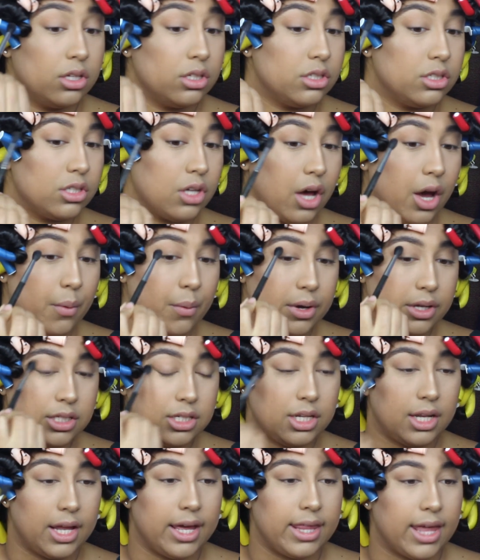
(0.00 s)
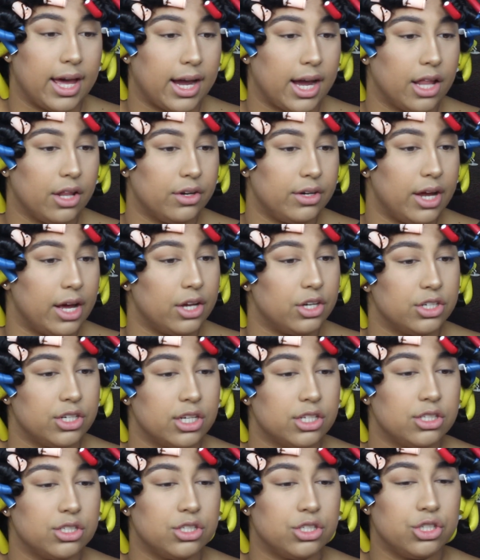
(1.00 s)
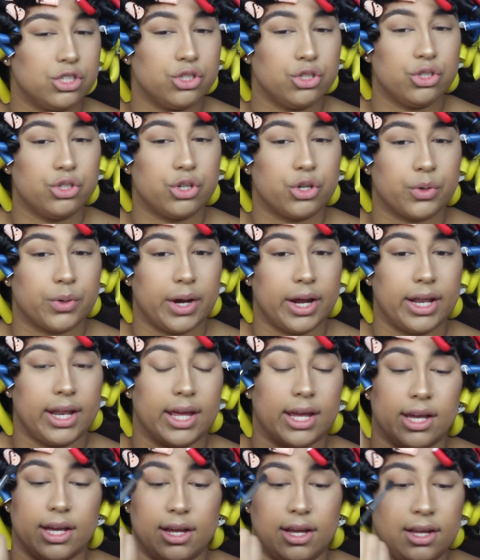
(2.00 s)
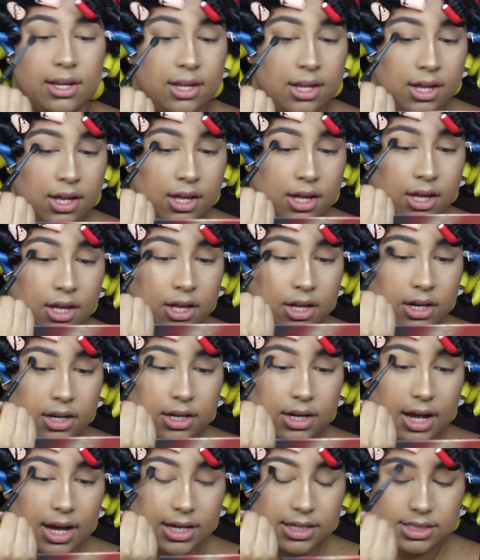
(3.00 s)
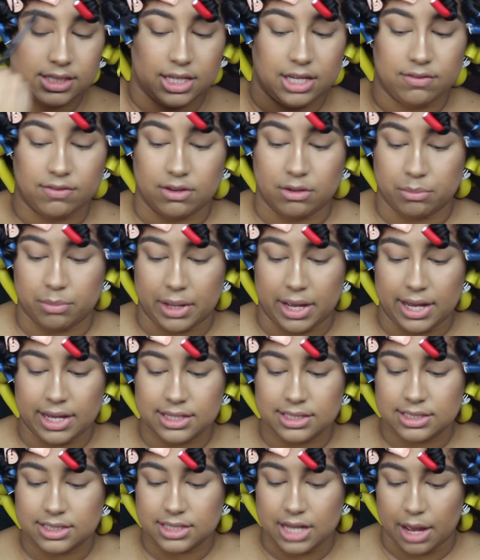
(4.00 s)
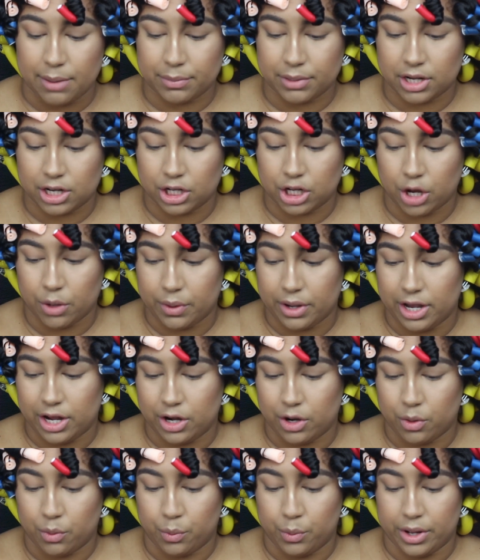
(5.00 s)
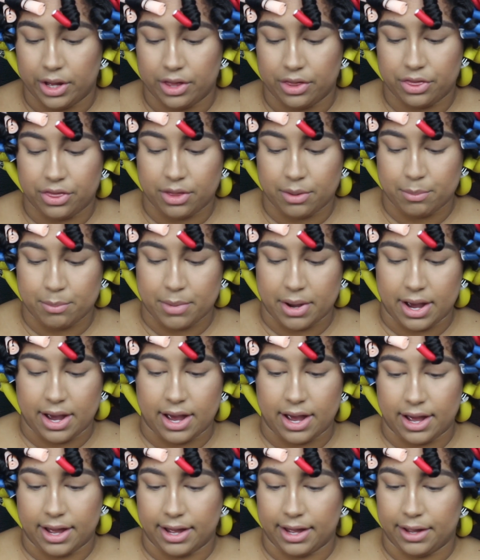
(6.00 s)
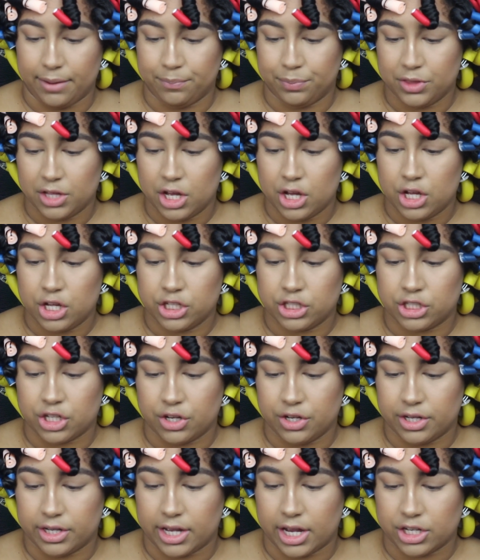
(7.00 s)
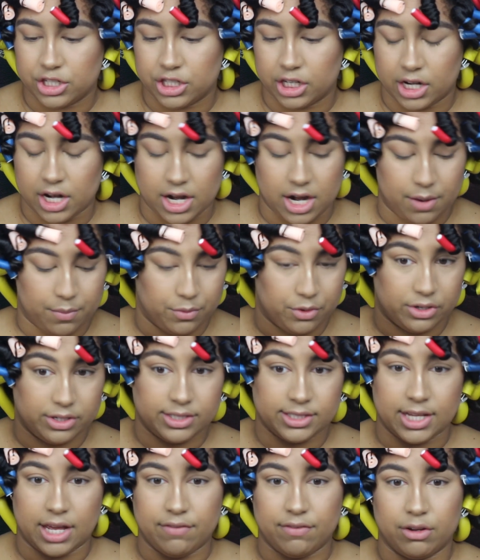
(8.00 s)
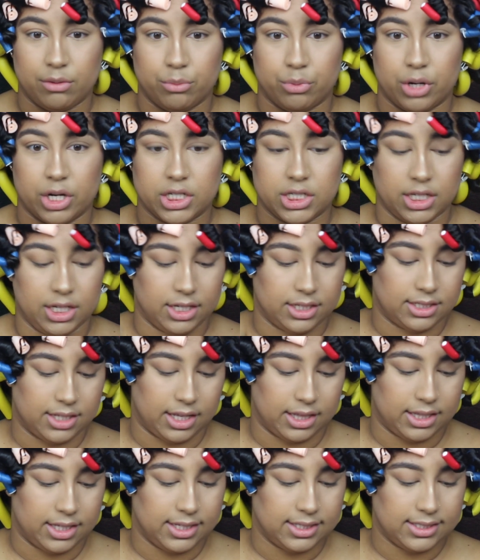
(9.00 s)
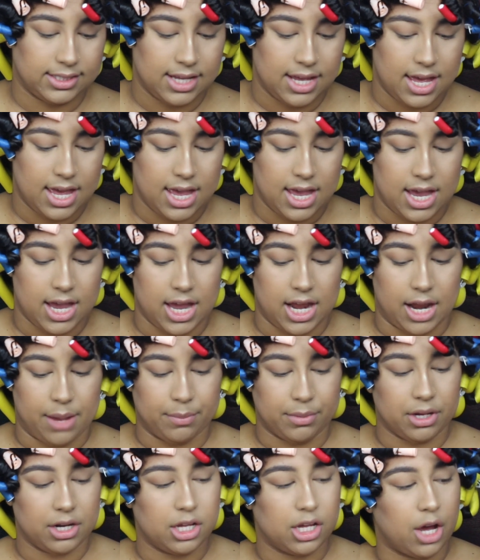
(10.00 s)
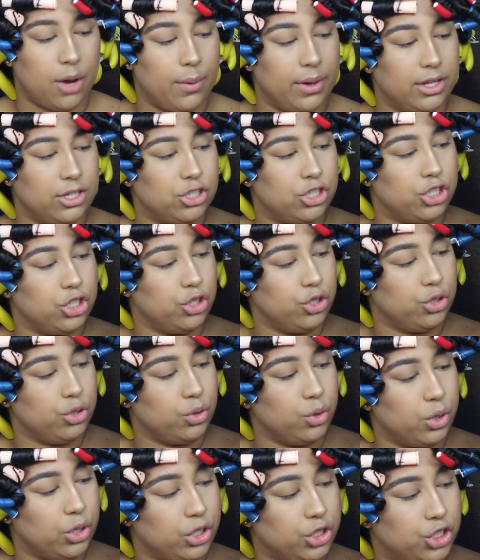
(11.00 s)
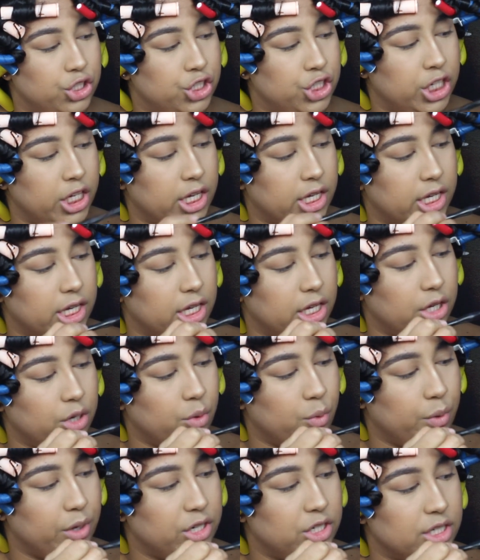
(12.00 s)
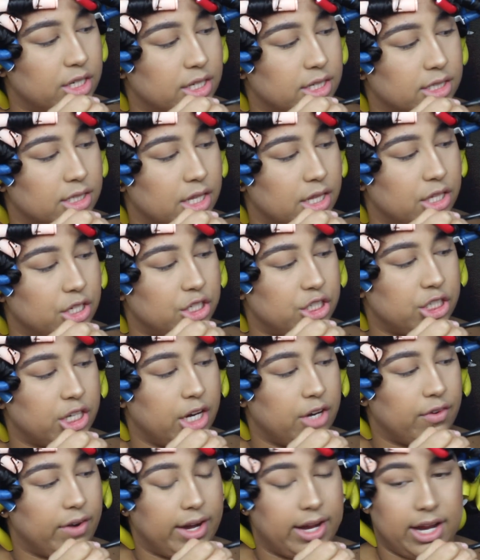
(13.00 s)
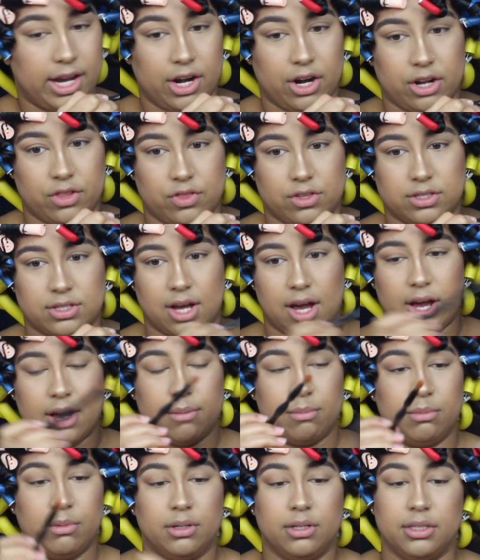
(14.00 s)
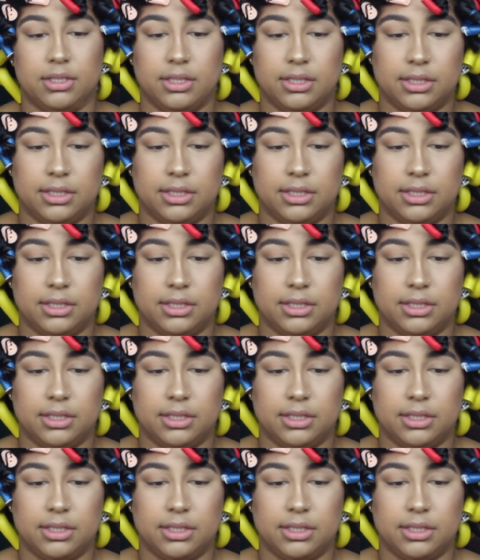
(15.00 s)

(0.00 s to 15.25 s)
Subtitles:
So I want to lay that color down just to create like a nice even base. I'm gonna go in with my Sonia Keshik number 7 brush. It looks like this, and I'm gonna go into Cheeky, which is this shade right here at the top,